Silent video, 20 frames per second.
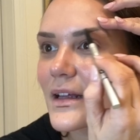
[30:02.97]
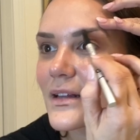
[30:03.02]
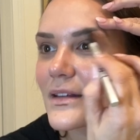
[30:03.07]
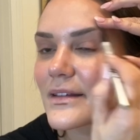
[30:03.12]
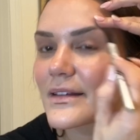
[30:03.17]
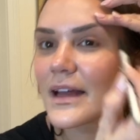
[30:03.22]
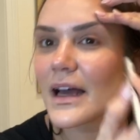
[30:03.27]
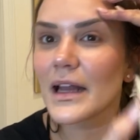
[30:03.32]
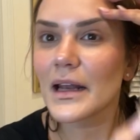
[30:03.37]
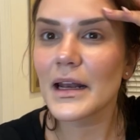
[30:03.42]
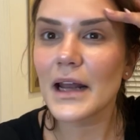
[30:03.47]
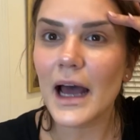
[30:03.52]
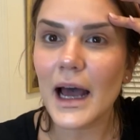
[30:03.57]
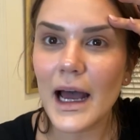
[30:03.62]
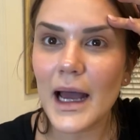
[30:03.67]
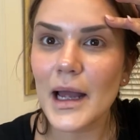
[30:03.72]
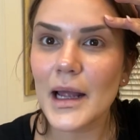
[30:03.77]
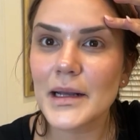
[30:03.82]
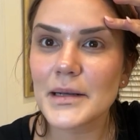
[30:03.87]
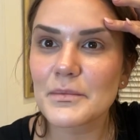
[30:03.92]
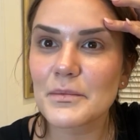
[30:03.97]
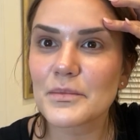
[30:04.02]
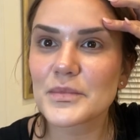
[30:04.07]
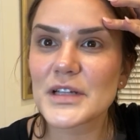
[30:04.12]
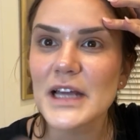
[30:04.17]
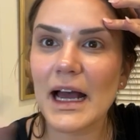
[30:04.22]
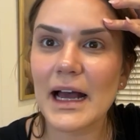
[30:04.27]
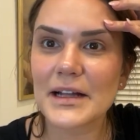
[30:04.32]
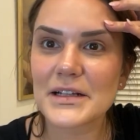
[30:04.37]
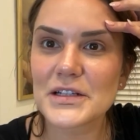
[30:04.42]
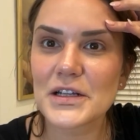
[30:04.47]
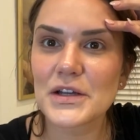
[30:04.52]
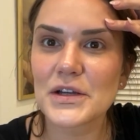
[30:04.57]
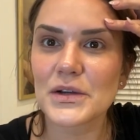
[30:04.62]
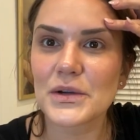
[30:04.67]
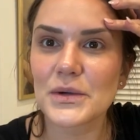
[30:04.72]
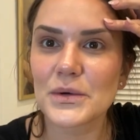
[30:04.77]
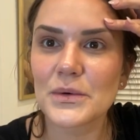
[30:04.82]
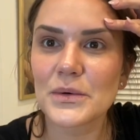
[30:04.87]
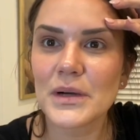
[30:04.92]
it's not an eye
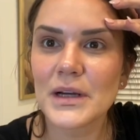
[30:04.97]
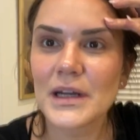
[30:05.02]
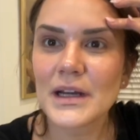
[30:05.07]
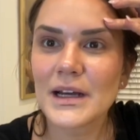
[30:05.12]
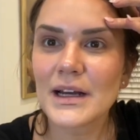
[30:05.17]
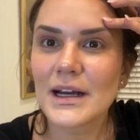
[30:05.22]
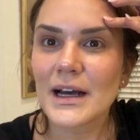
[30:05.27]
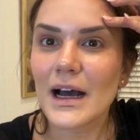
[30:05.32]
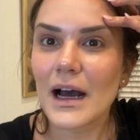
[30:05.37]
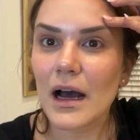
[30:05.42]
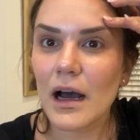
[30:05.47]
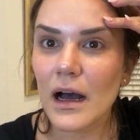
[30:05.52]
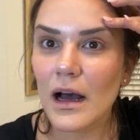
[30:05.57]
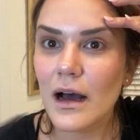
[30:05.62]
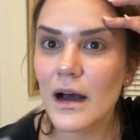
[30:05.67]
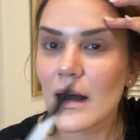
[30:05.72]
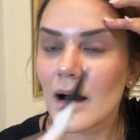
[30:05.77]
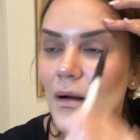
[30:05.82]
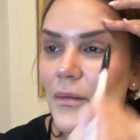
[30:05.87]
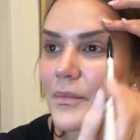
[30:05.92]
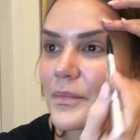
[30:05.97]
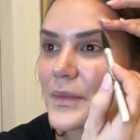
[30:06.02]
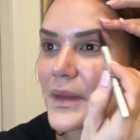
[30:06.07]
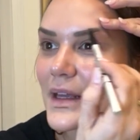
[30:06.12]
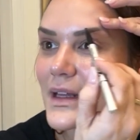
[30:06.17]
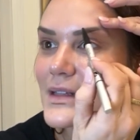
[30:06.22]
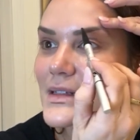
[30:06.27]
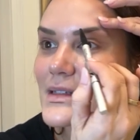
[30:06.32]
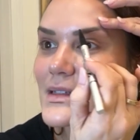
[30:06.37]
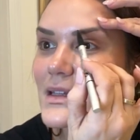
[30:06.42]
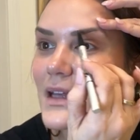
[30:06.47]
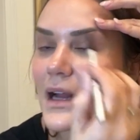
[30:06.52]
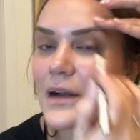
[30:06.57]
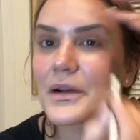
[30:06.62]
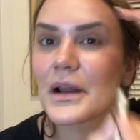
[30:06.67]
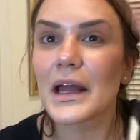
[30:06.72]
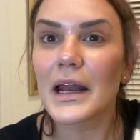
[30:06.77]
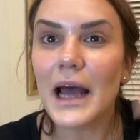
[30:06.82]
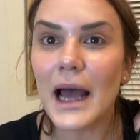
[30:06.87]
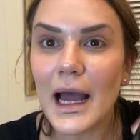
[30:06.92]
tattoo. Or not
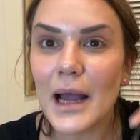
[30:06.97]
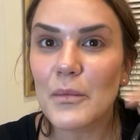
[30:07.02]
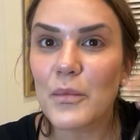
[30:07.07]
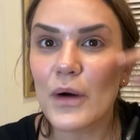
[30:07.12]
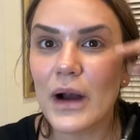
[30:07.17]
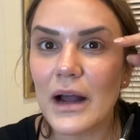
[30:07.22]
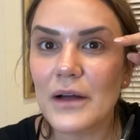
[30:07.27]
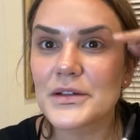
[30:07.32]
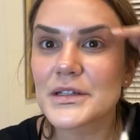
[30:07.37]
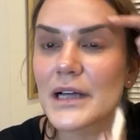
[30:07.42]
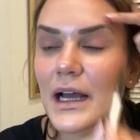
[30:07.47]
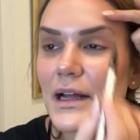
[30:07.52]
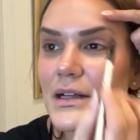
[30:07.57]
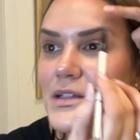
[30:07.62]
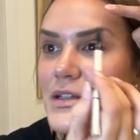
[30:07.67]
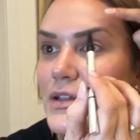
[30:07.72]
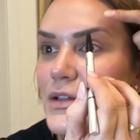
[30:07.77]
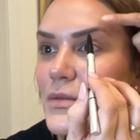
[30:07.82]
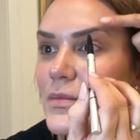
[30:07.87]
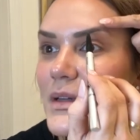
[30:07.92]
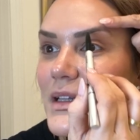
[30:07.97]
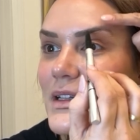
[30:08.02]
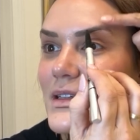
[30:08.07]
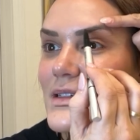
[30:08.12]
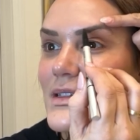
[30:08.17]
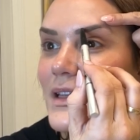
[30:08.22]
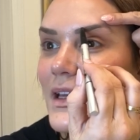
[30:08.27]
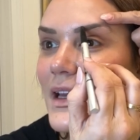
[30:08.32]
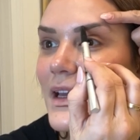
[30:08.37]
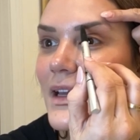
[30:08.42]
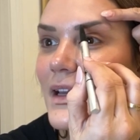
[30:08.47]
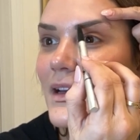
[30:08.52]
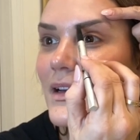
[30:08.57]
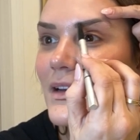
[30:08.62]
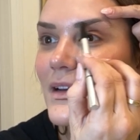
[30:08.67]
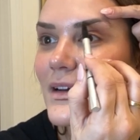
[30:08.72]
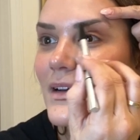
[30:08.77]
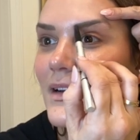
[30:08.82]
an eyebrow tattoo, but it's like,